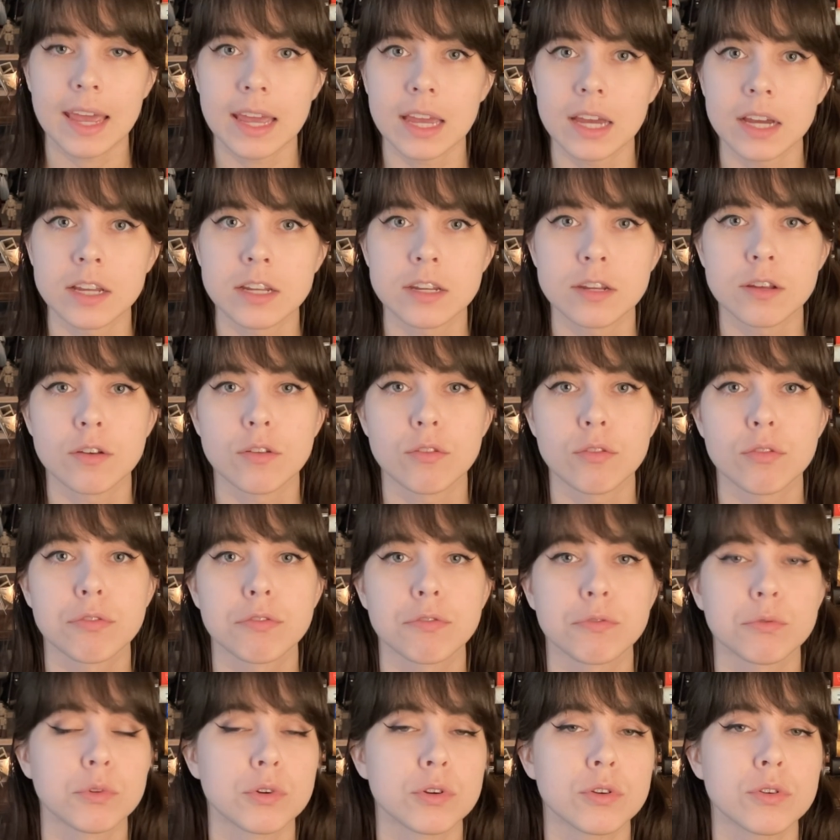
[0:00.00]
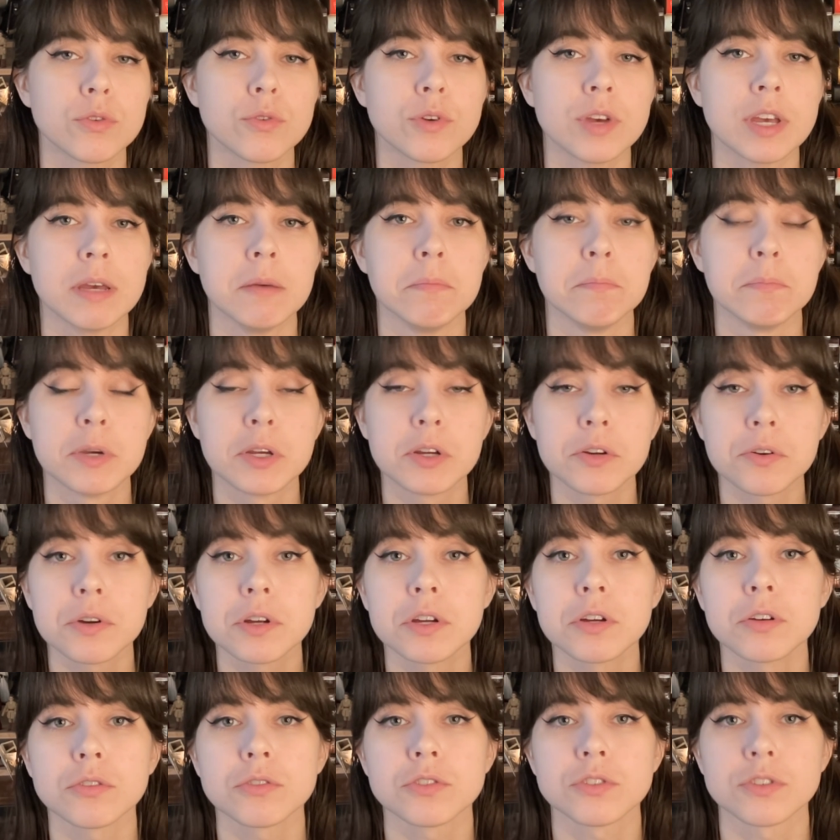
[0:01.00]
And through
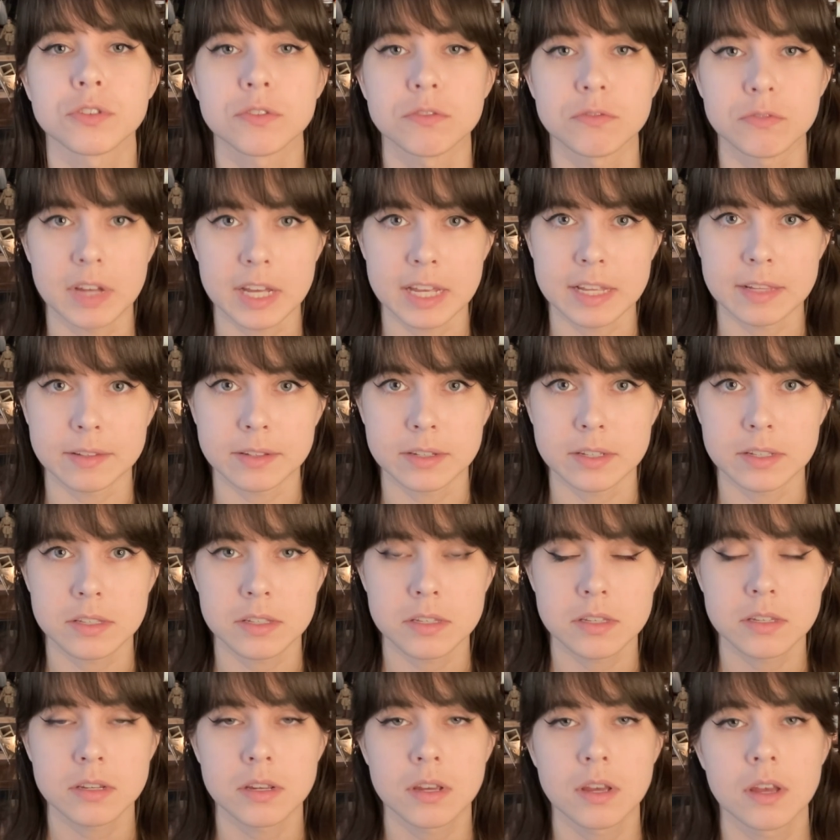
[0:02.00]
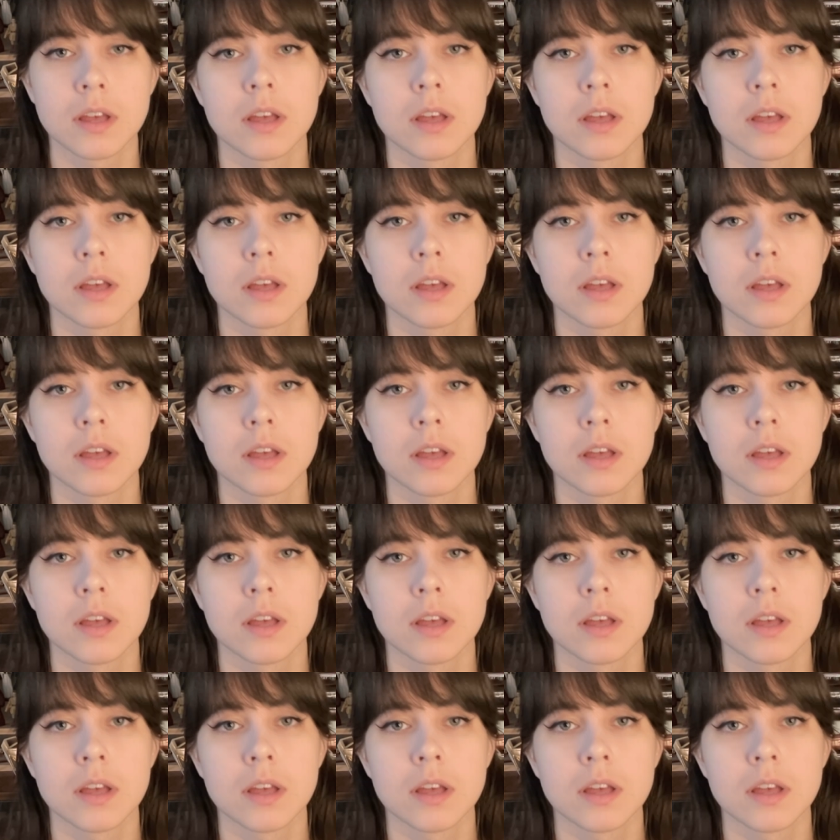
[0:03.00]
Imperial surveillance,